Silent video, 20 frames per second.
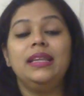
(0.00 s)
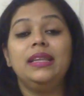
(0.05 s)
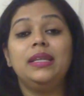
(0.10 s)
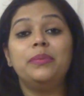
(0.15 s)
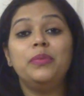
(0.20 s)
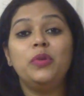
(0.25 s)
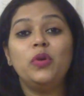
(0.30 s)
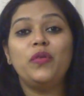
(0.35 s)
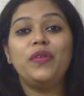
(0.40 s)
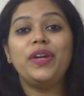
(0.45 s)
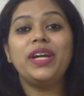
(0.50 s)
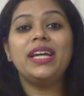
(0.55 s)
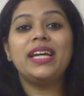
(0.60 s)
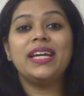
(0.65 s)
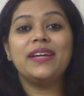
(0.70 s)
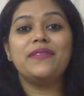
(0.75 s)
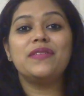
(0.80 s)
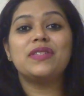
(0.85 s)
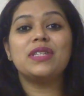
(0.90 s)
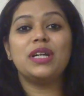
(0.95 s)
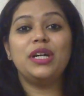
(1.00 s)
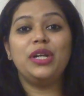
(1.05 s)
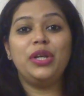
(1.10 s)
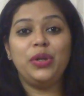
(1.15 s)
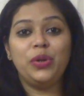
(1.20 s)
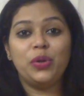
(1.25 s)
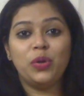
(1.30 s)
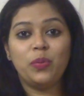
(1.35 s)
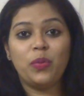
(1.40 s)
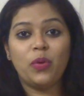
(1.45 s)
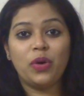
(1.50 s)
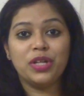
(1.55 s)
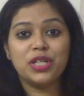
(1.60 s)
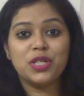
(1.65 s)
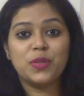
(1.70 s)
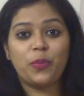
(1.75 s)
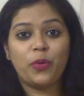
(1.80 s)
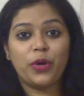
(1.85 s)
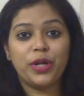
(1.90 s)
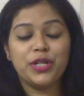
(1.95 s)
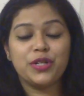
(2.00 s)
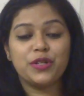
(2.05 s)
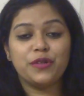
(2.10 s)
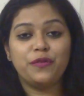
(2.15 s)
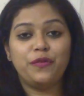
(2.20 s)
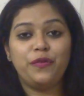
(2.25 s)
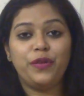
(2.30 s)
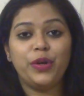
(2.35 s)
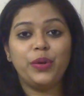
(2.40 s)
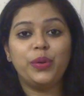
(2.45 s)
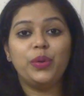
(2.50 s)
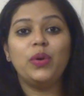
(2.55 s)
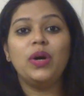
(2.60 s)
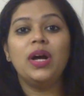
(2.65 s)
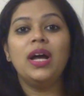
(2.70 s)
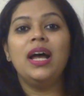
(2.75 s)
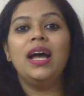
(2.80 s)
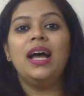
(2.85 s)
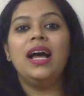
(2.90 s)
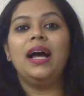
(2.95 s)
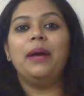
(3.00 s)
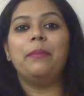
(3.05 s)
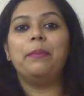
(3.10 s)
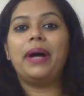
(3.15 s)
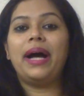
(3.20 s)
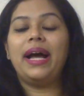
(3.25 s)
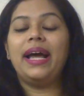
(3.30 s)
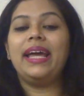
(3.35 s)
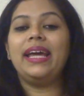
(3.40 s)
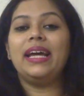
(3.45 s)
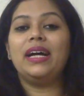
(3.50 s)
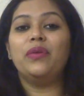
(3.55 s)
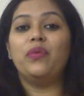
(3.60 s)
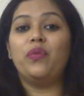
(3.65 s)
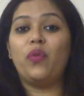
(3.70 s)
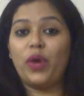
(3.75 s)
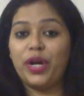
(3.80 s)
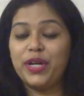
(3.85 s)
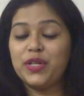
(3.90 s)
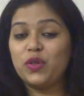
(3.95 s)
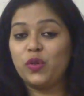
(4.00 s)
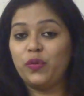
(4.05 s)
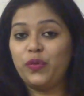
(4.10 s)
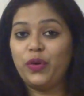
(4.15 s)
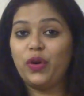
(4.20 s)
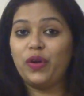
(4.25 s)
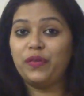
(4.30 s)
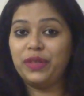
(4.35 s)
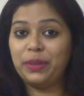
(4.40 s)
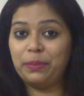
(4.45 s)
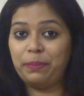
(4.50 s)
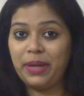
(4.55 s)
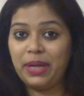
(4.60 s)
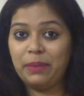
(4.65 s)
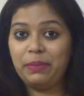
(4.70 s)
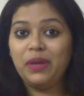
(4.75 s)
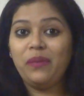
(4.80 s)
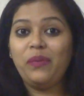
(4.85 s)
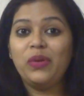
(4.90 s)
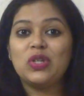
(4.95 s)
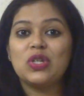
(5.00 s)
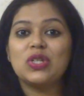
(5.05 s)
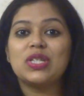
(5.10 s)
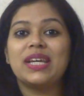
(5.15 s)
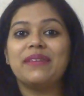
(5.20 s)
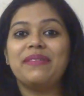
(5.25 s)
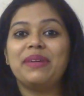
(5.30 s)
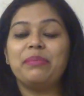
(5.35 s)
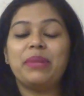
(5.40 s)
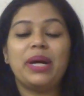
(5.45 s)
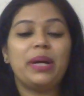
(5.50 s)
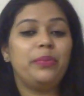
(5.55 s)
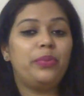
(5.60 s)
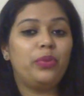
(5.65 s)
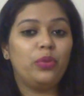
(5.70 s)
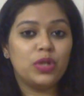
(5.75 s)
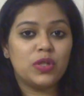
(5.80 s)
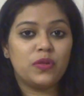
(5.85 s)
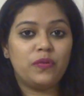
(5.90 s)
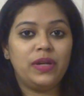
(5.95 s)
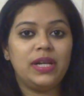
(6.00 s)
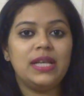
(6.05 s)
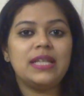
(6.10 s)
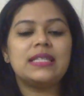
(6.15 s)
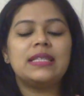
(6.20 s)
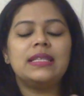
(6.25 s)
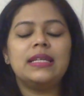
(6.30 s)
The movie gives a newborn's point of view by a voiceover of the baby, which is given by Bruce Willis.